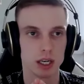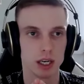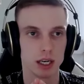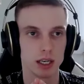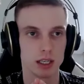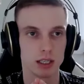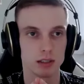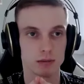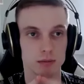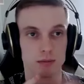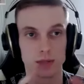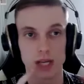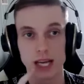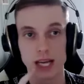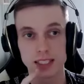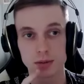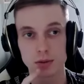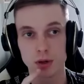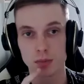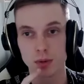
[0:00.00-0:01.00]

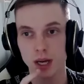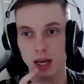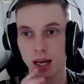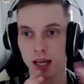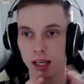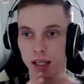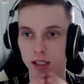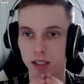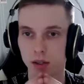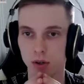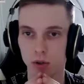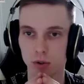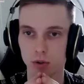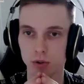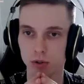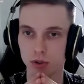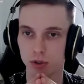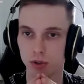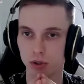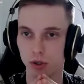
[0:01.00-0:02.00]
SMMA,
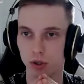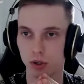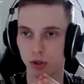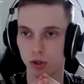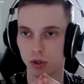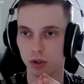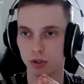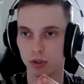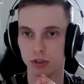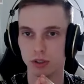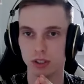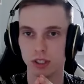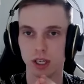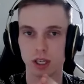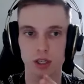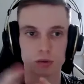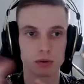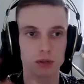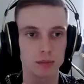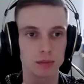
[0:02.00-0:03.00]
also on
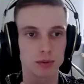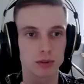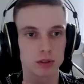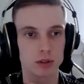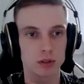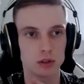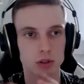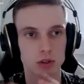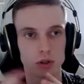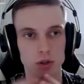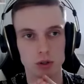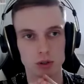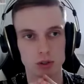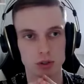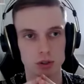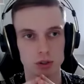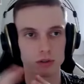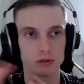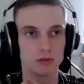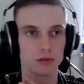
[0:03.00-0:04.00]
crypto,
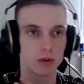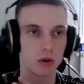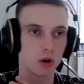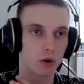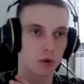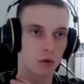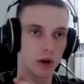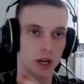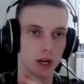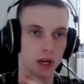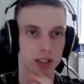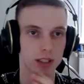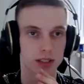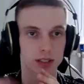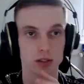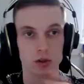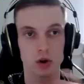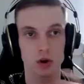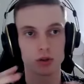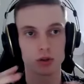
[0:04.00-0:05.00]
also on Forex
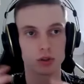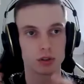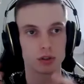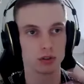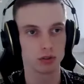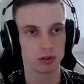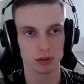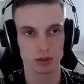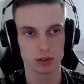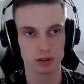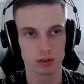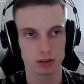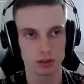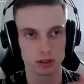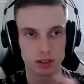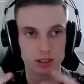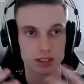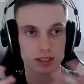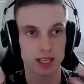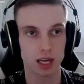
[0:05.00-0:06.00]
and other
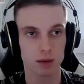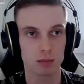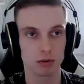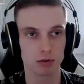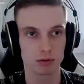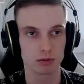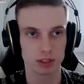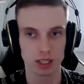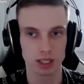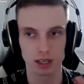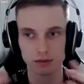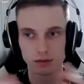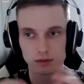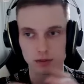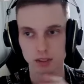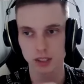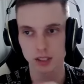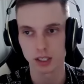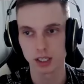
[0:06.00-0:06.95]
this type of stuff.